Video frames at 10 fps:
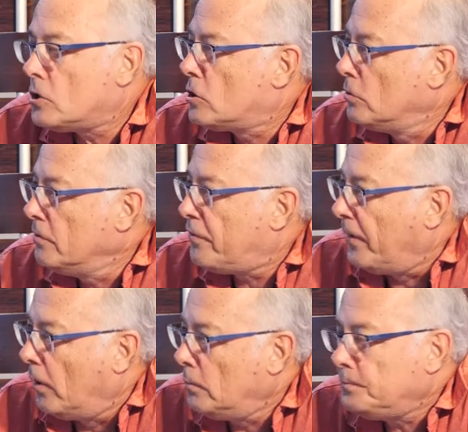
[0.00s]
student
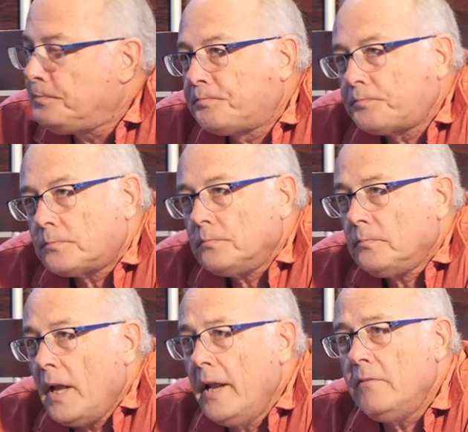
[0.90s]
film
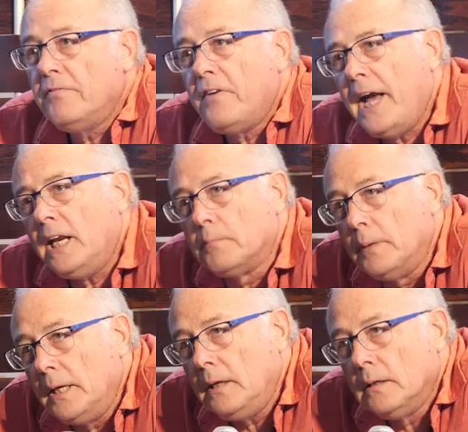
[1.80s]
and invited
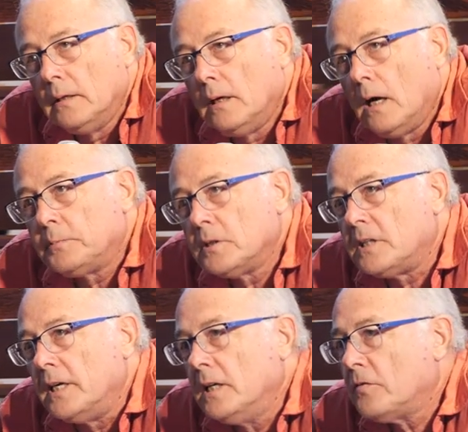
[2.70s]
me up to
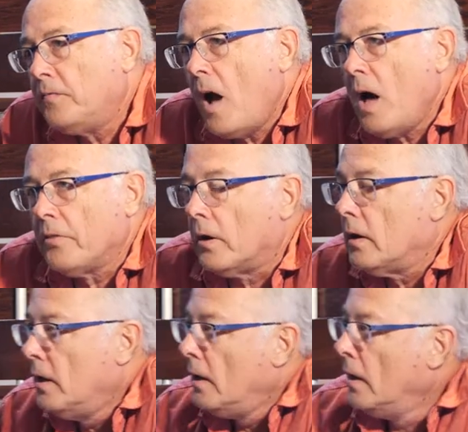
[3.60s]
see his father.
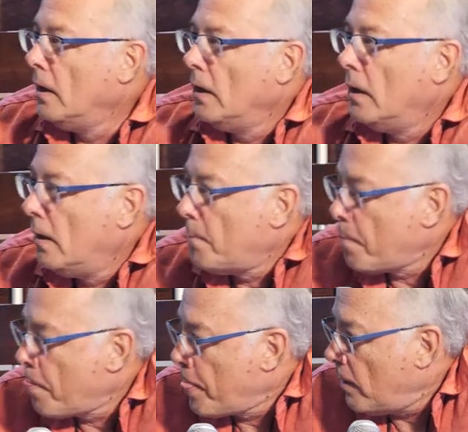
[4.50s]

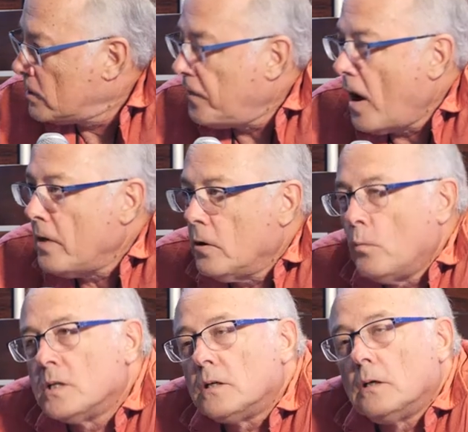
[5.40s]
Now, his father
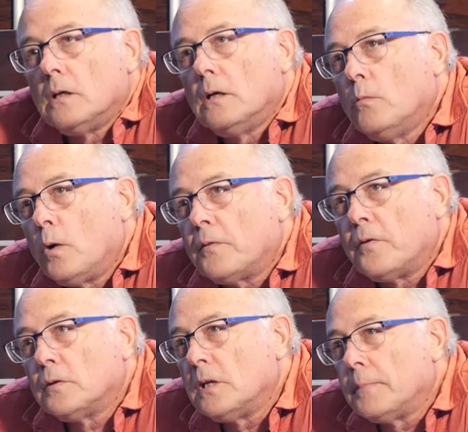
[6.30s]
was a worked
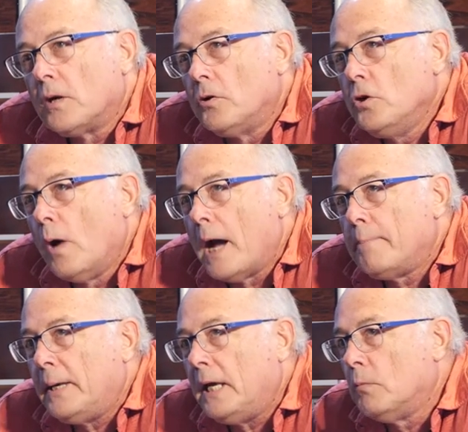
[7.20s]
for something called
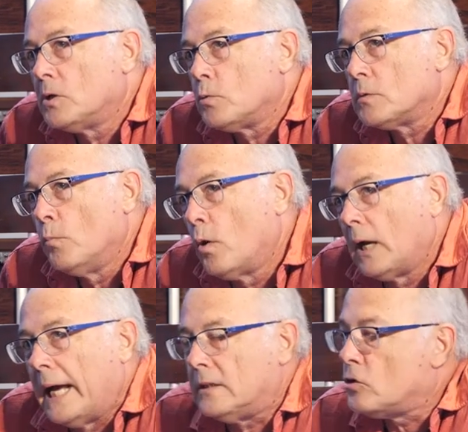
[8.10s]
UIP, which was more
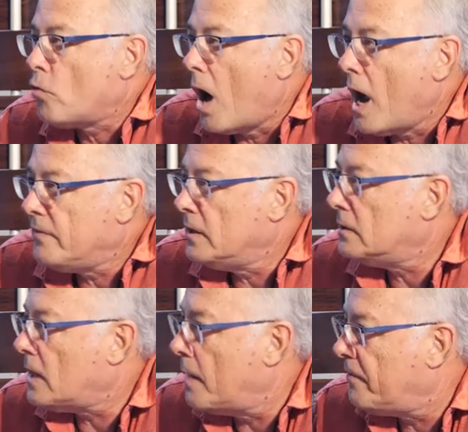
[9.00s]
like the
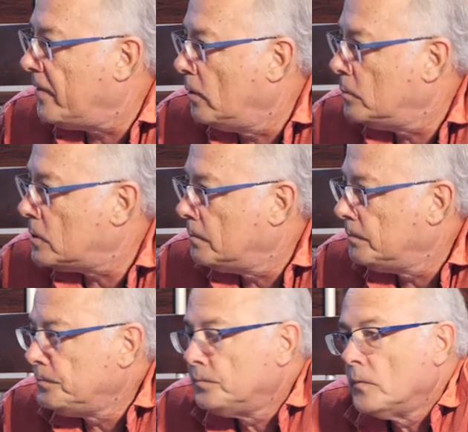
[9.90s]
drive-in type films
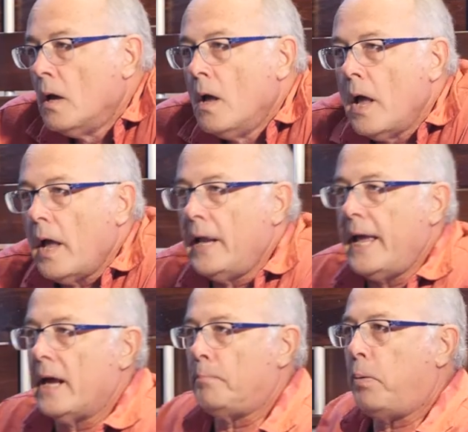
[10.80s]
and he
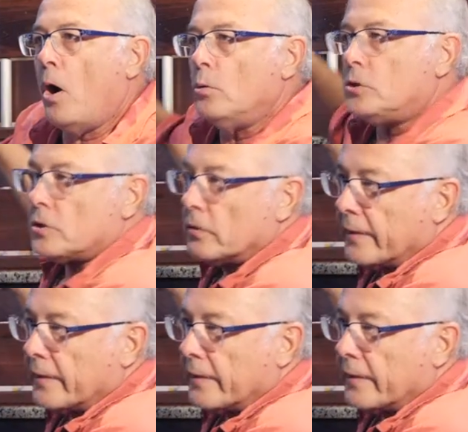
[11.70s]
had a poster